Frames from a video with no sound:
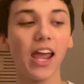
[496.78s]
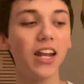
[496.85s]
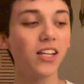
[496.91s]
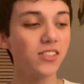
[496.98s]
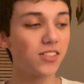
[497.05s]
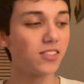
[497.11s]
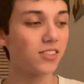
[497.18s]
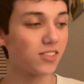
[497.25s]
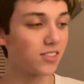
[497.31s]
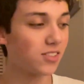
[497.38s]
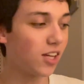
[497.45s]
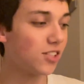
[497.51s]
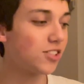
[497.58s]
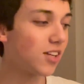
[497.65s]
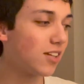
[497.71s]
It is in
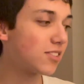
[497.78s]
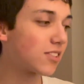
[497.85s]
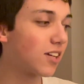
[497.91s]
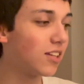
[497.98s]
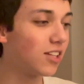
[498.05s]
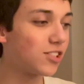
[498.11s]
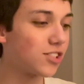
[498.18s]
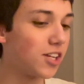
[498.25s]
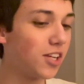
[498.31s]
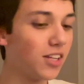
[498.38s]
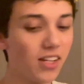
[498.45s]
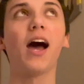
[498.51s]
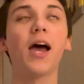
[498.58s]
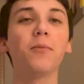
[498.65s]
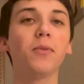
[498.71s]
such nice
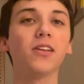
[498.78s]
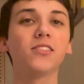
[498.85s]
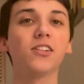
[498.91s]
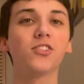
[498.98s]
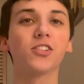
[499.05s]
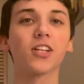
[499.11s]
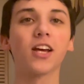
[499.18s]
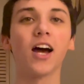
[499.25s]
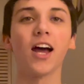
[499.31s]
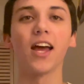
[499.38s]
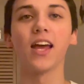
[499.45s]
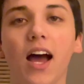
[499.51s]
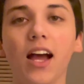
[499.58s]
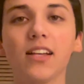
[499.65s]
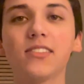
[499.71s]
condition. I message the guy. I